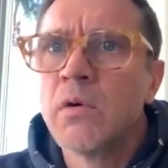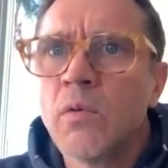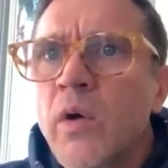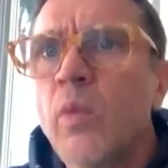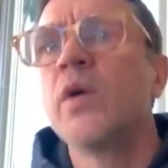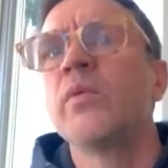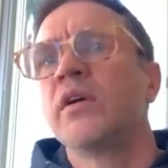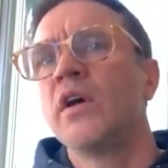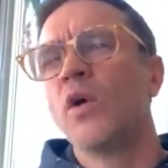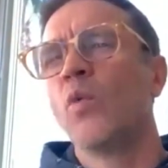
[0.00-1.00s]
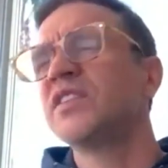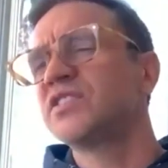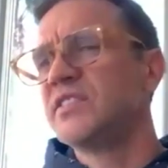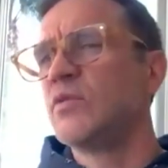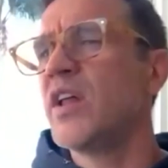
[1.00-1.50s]

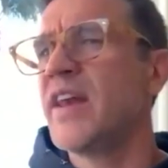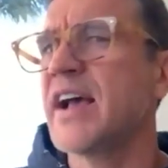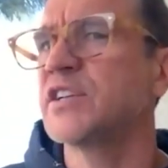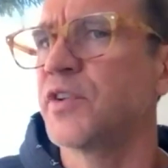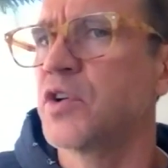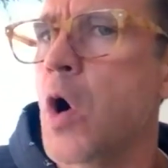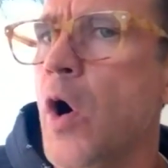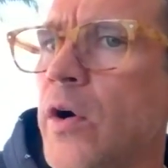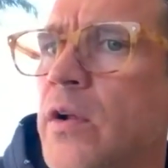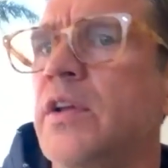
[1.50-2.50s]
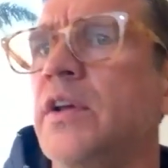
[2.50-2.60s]
What next for Karl?